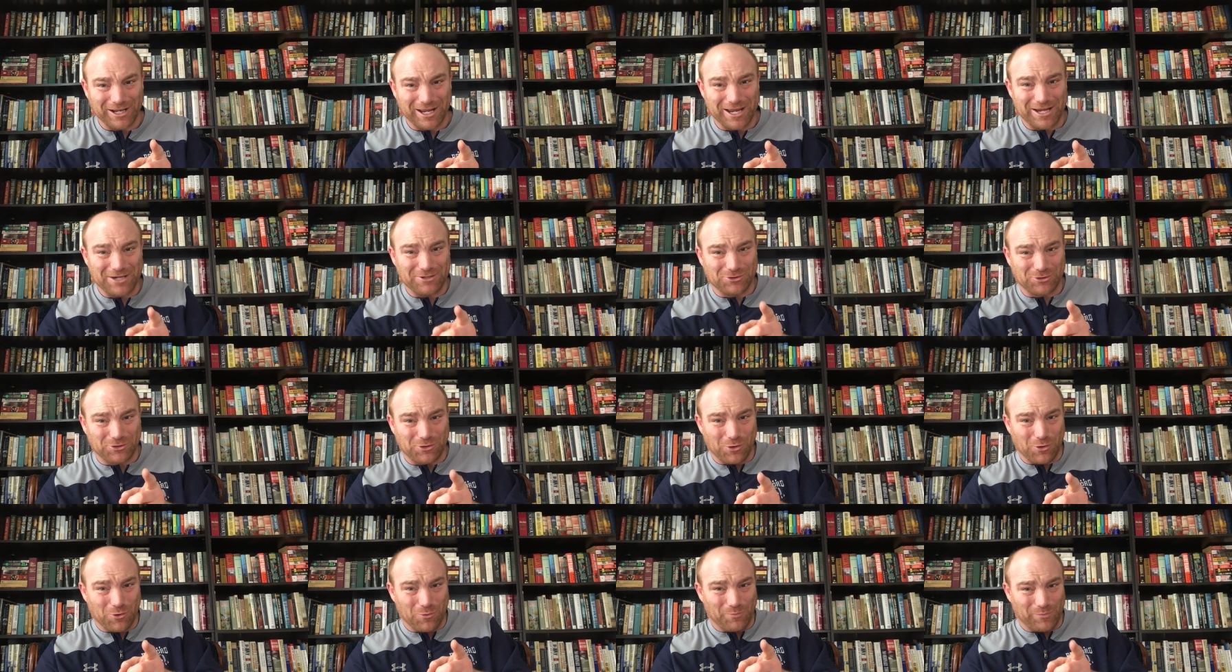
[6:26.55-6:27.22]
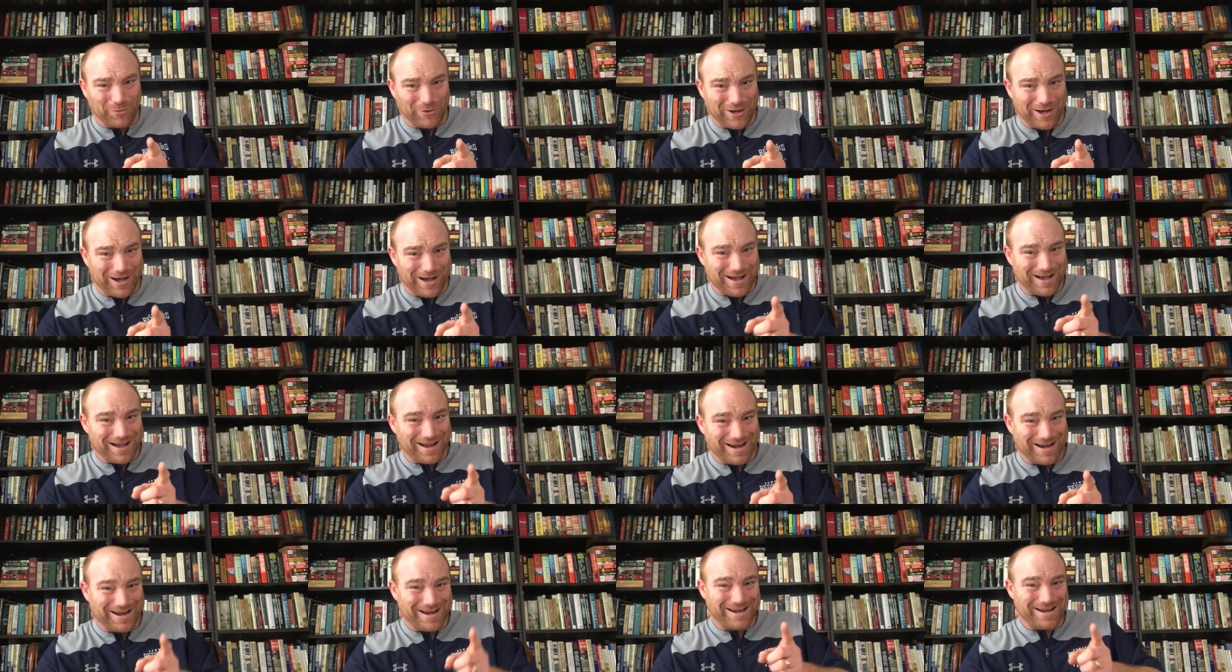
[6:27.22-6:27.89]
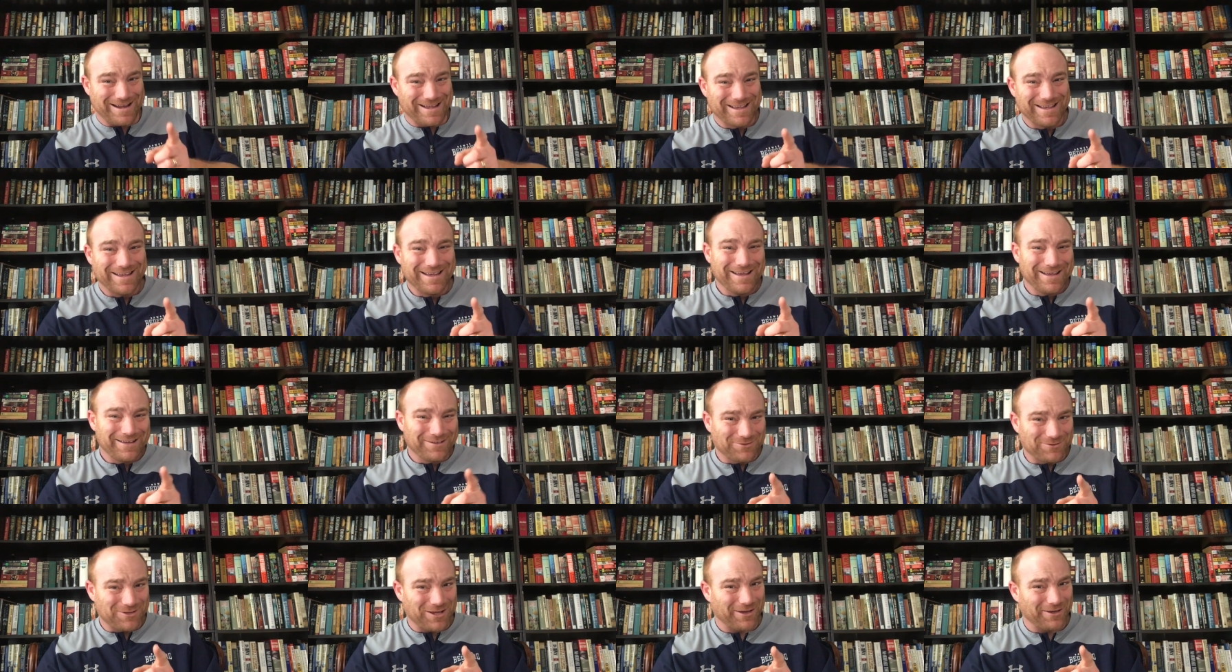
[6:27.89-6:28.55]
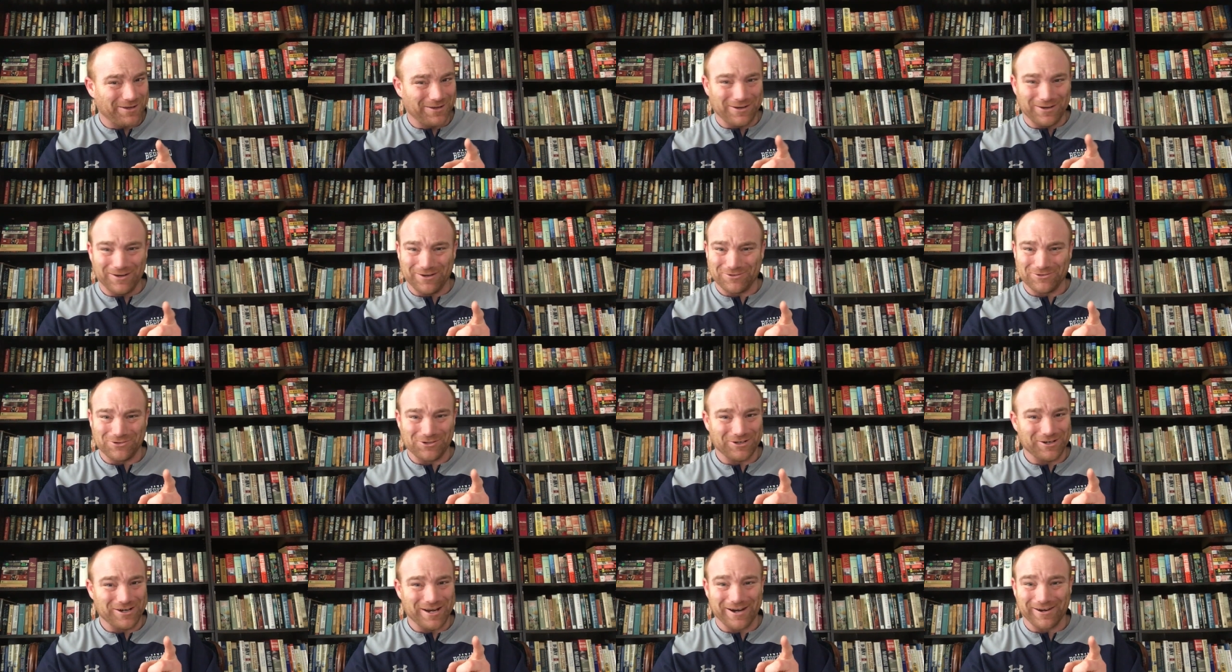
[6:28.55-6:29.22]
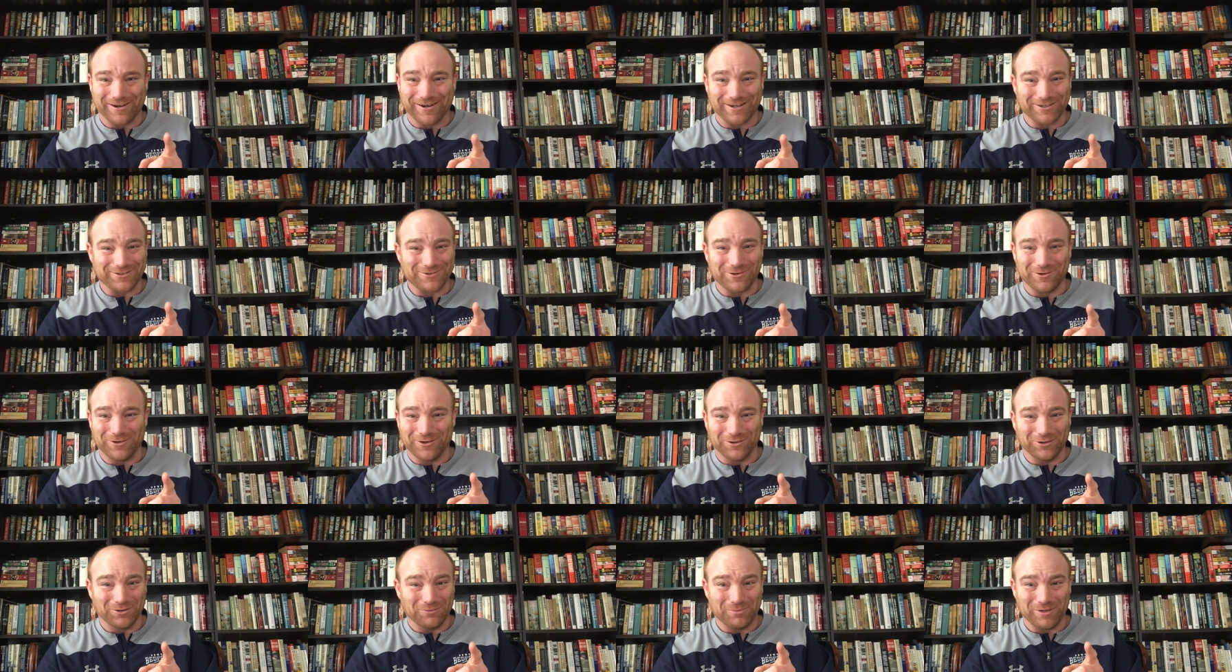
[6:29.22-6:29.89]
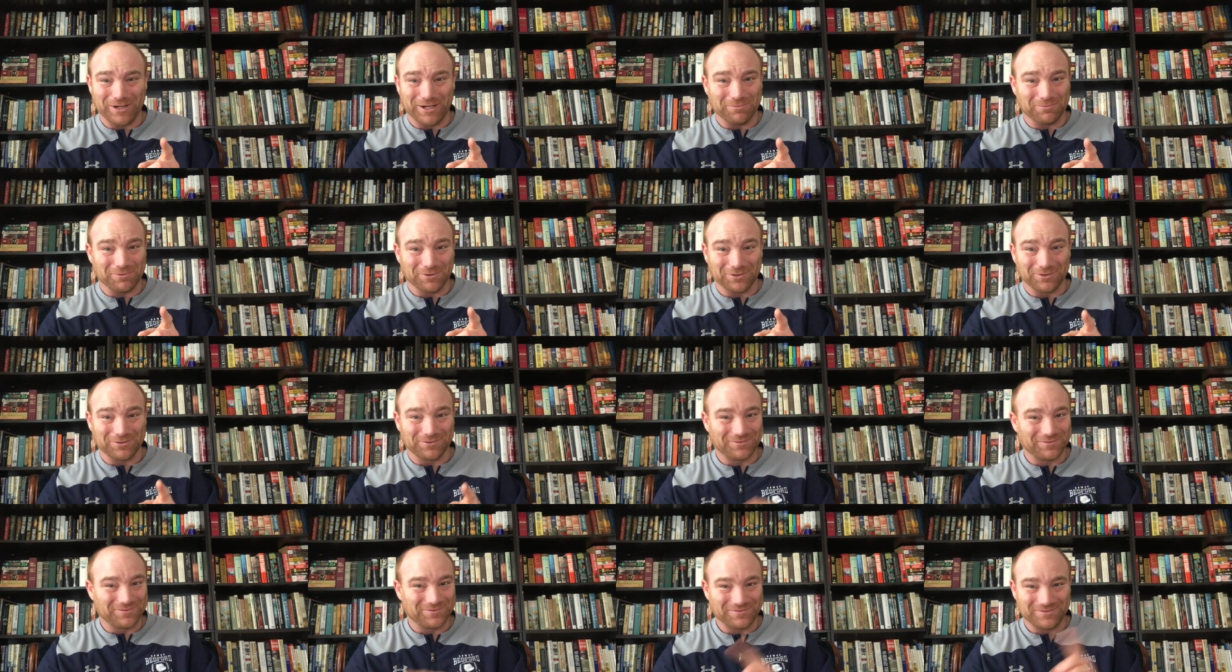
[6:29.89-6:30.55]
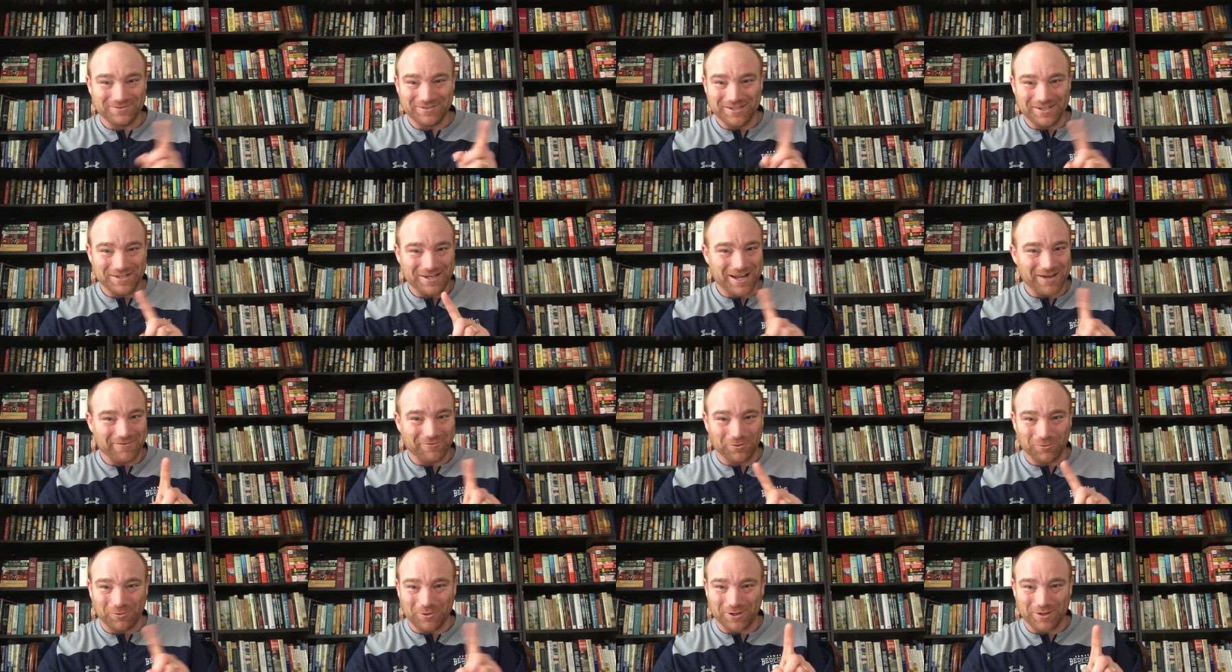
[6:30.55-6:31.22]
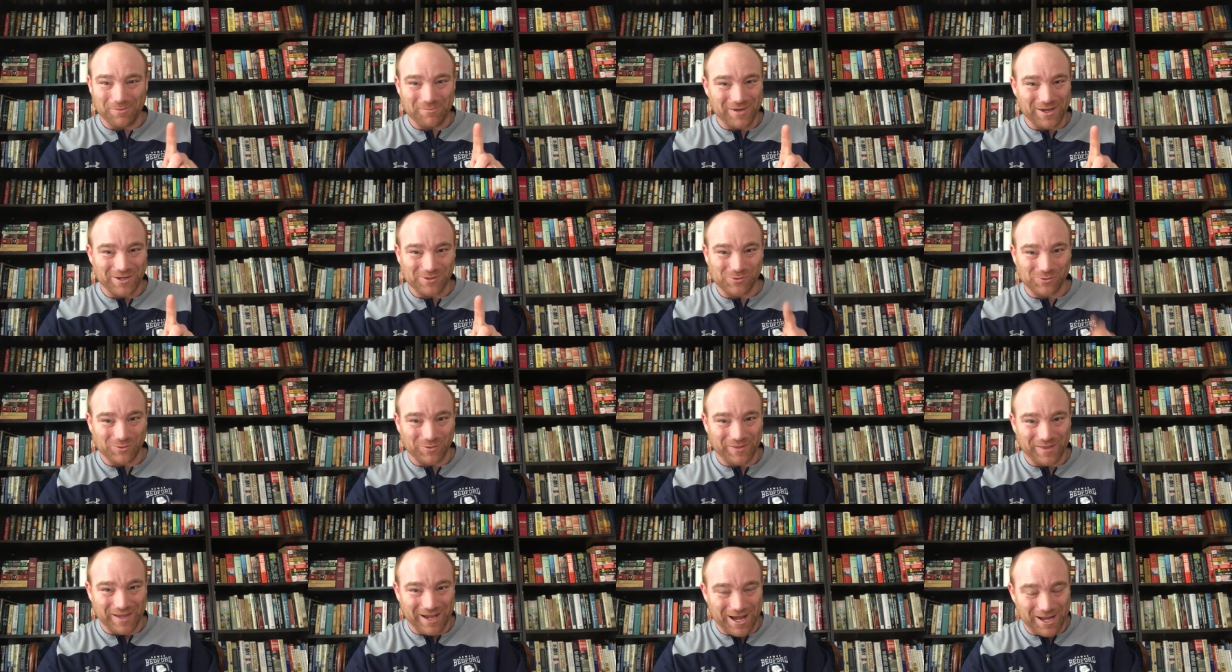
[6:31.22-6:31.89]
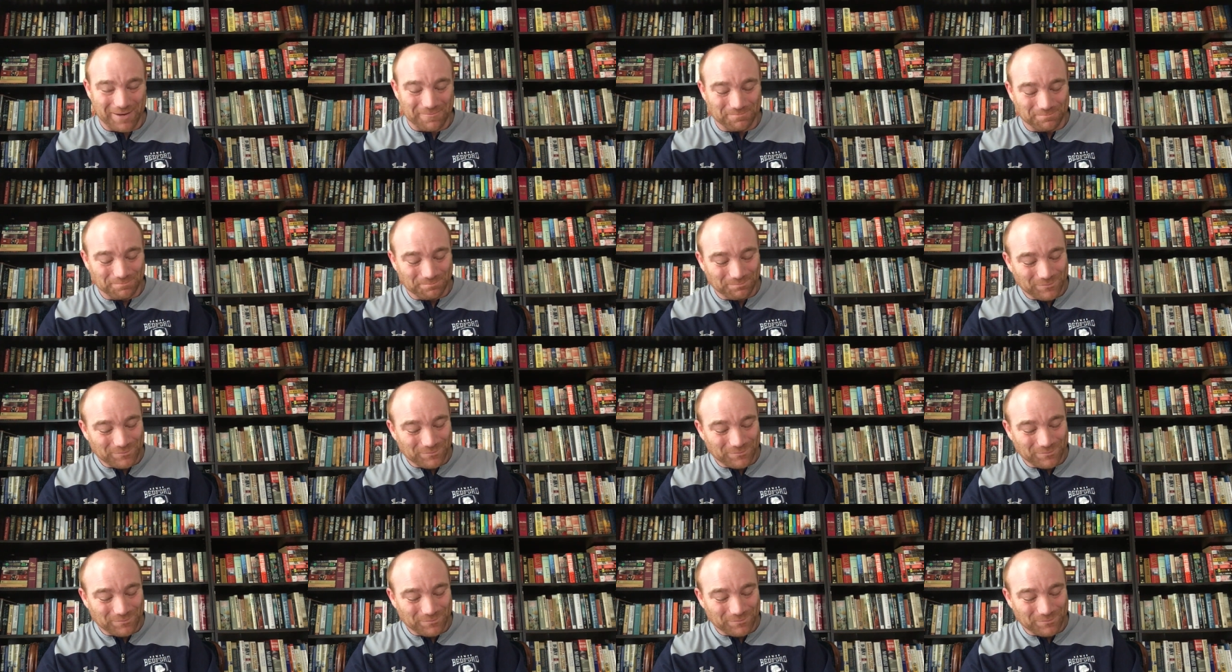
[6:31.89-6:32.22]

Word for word: days go by. to generic toilet paper. You never want to mess with that.